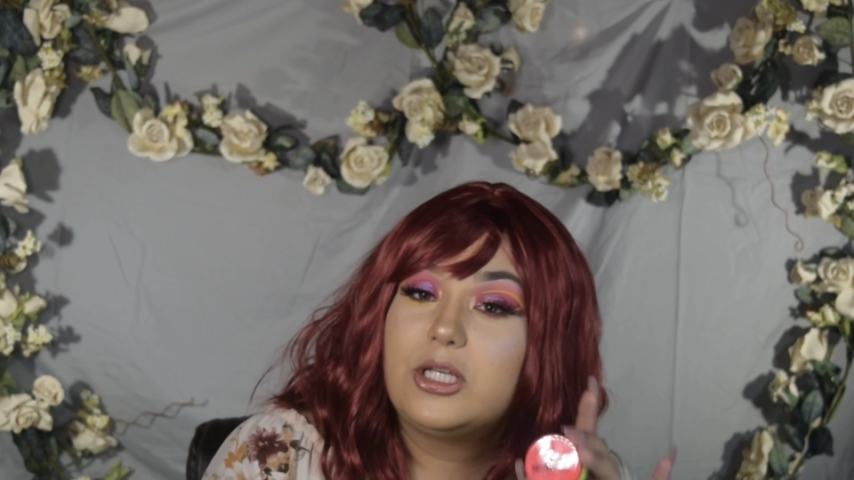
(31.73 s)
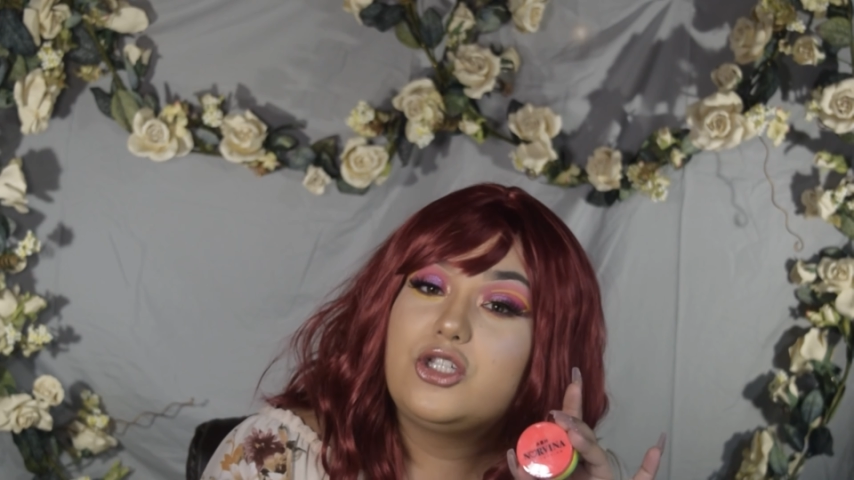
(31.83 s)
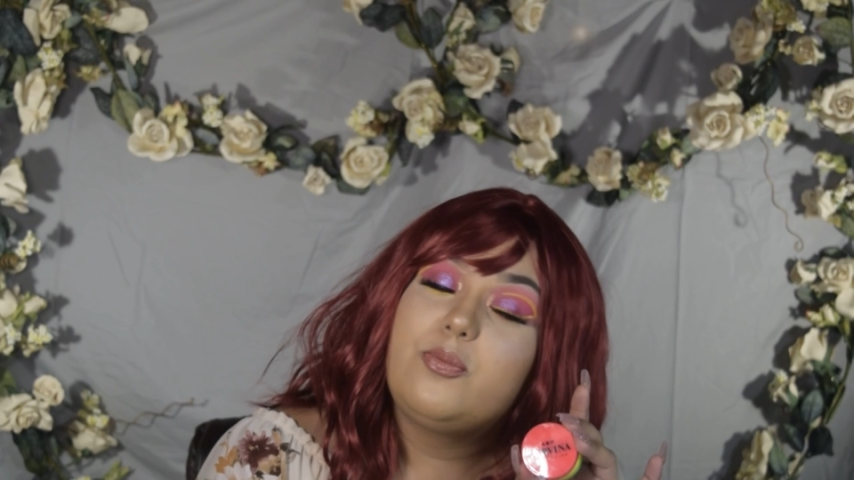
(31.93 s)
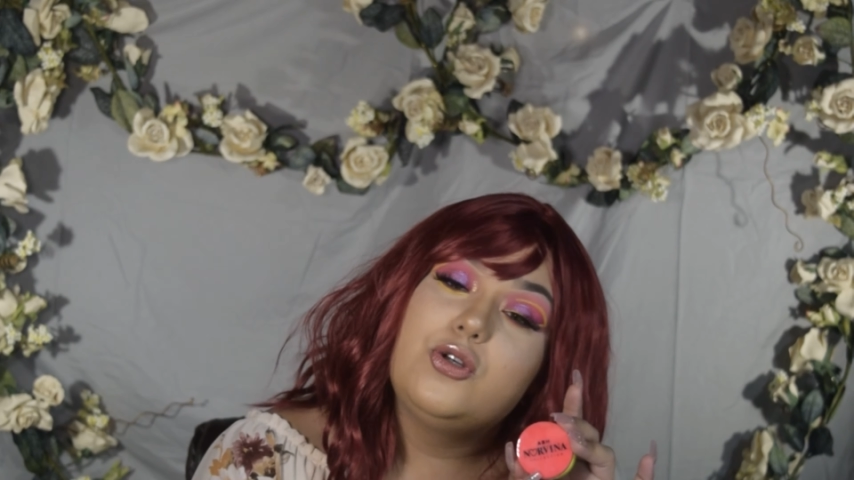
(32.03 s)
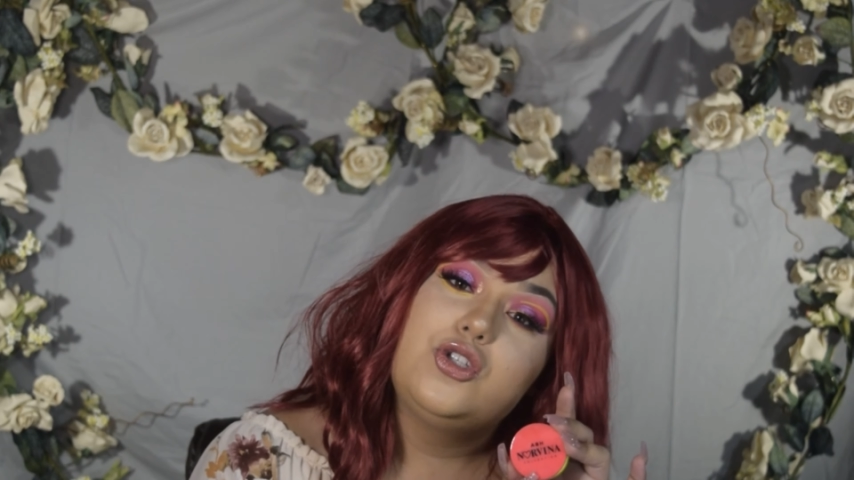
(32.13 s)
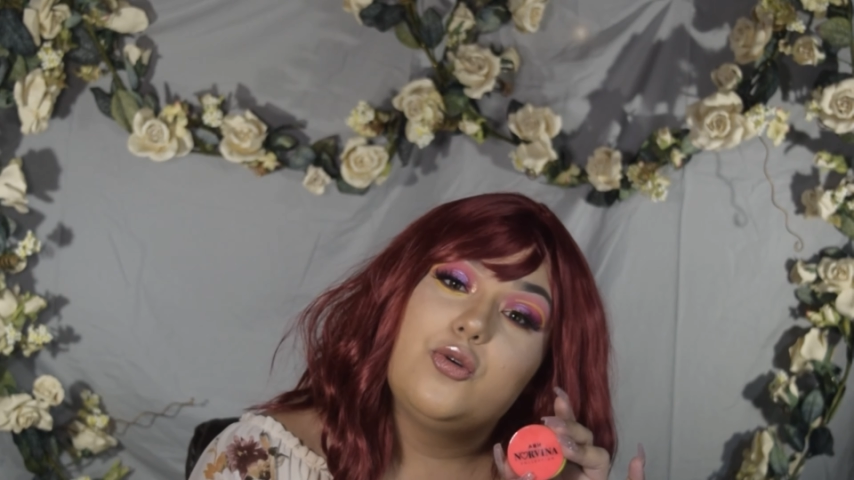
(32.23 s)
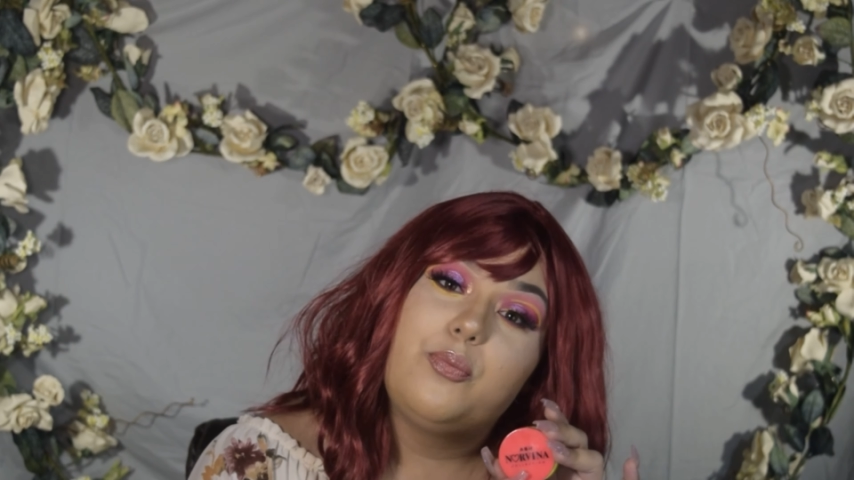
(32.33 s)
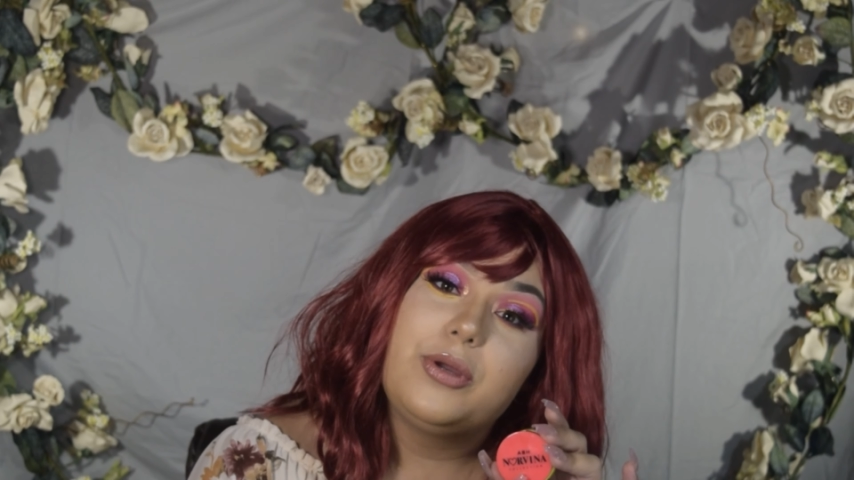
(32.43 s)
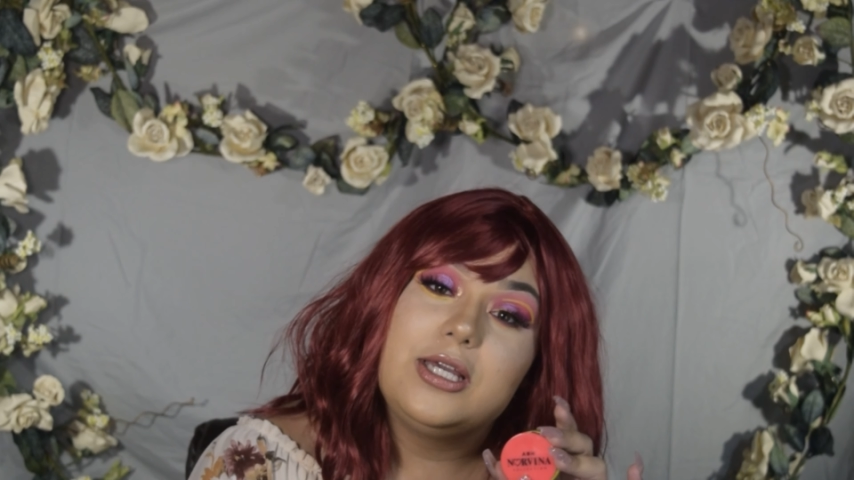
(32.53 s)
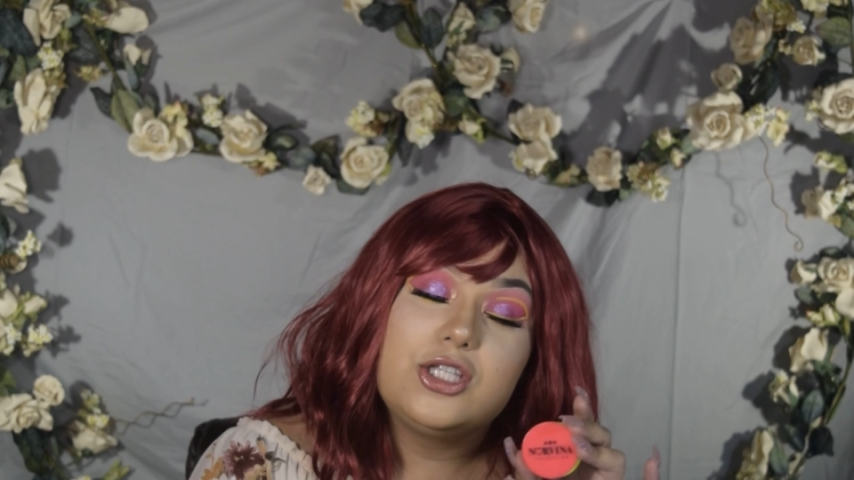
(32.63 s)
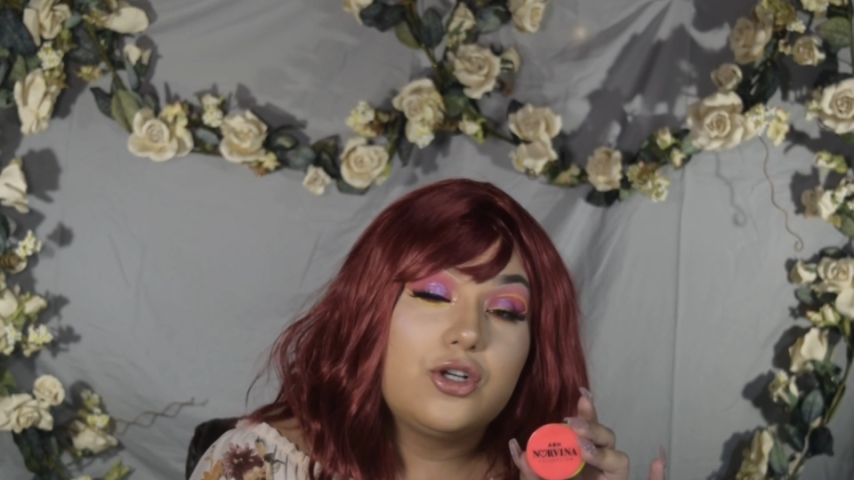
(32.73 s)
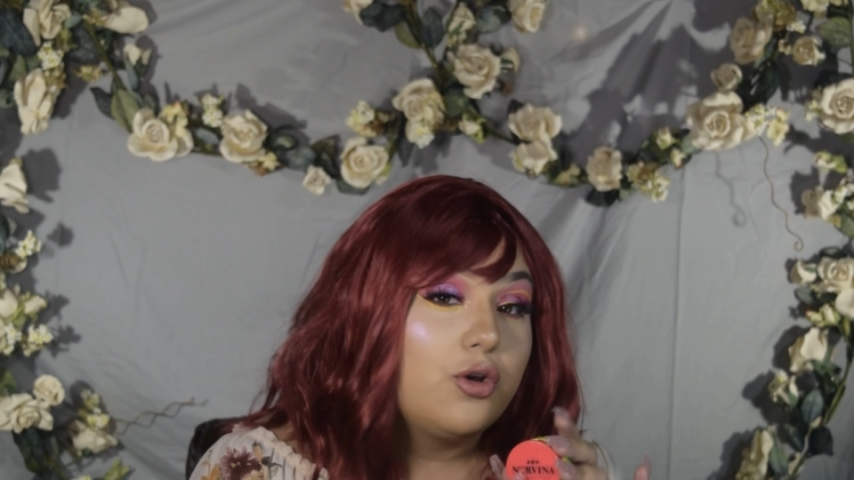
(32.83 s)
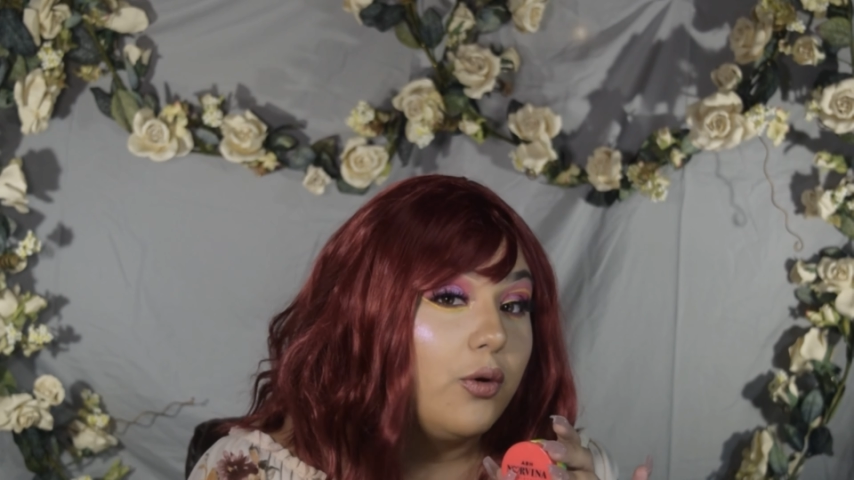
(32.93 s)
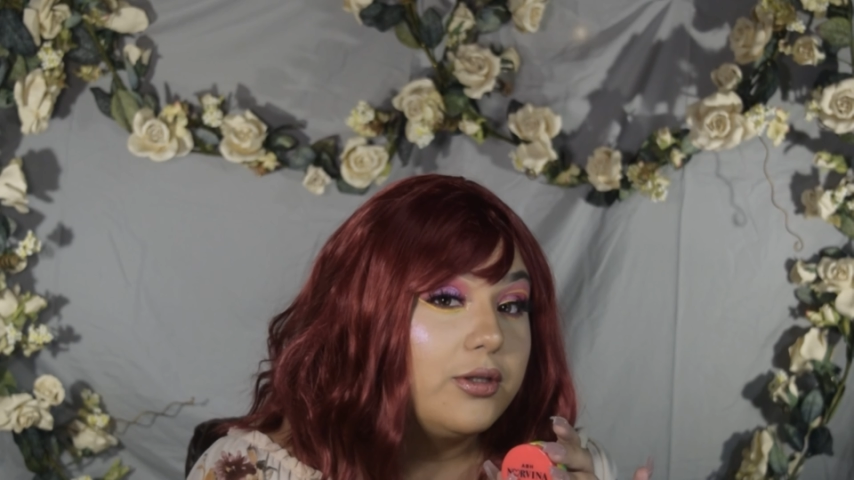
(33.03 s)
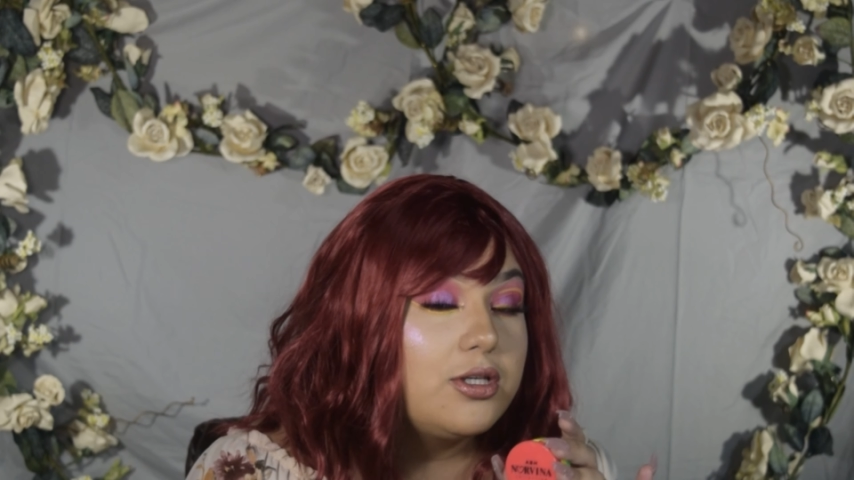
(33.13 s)
They're supposed to be
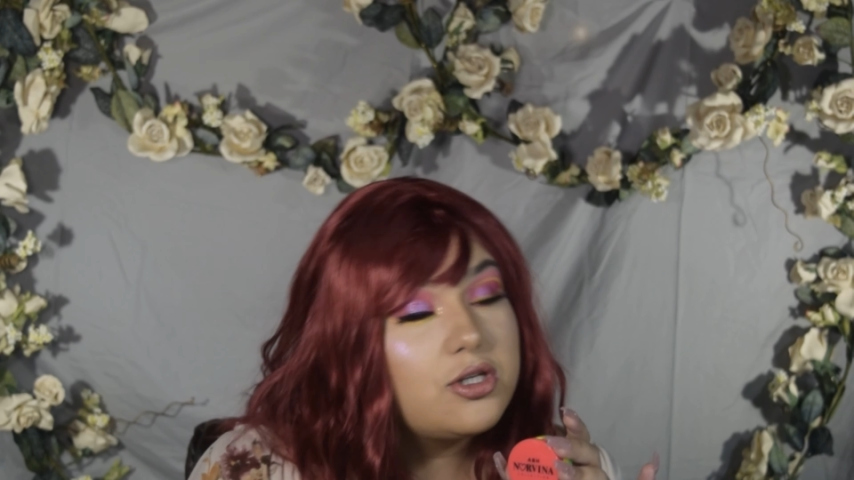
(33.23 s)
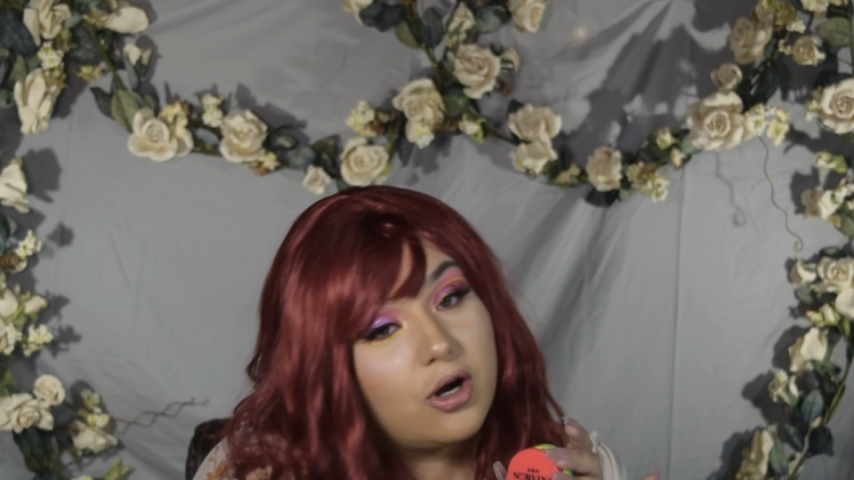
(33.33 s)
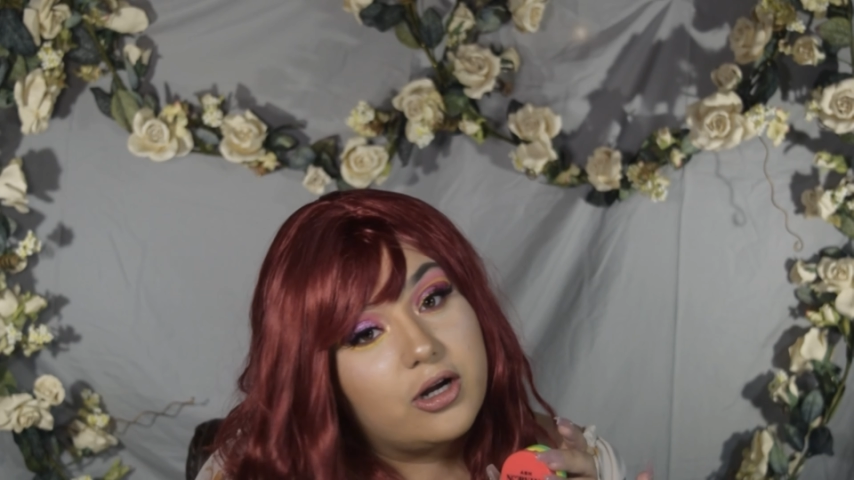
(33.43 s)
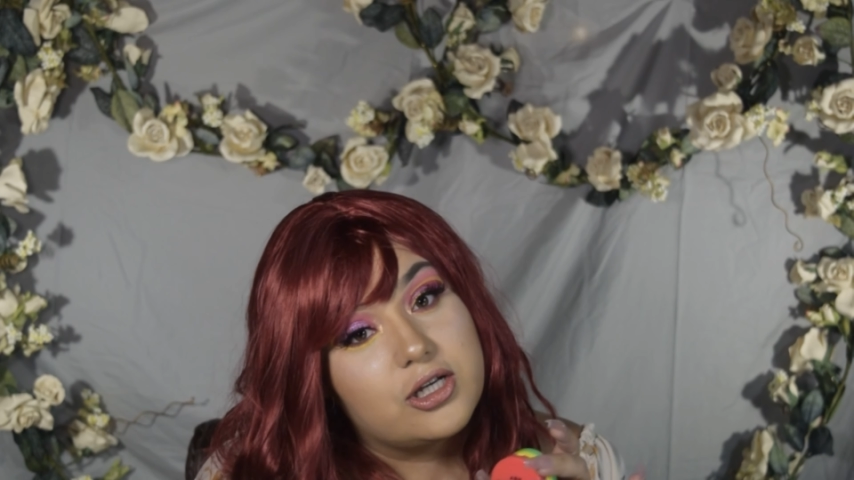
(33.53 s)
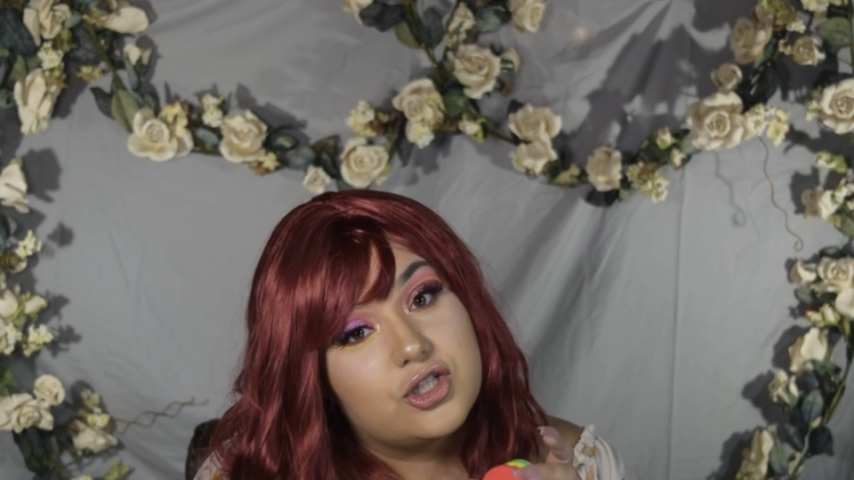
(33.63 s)
glow in the dark.